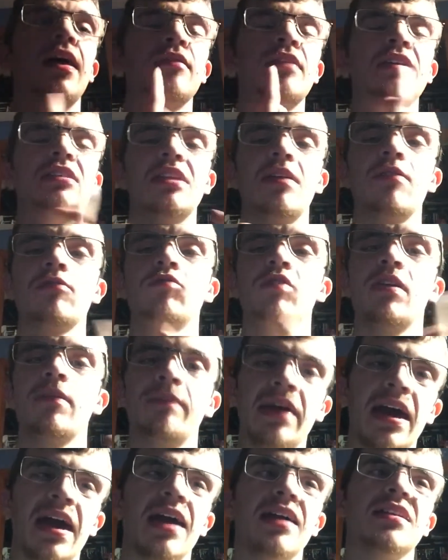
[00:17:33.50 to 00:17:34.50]
they said it was really
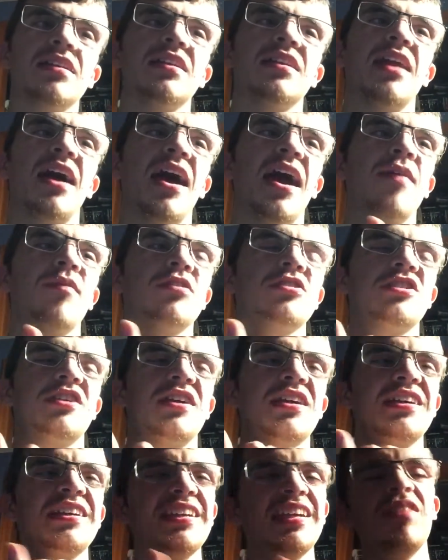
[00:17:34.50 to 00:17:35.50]
bad, and I was
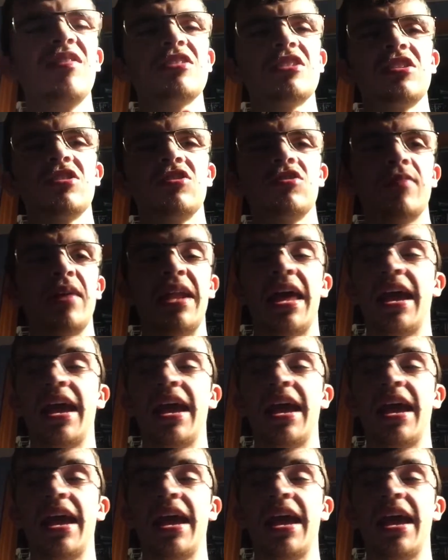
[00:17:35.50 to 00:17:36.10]
like, yeah, it wasn't too bad. I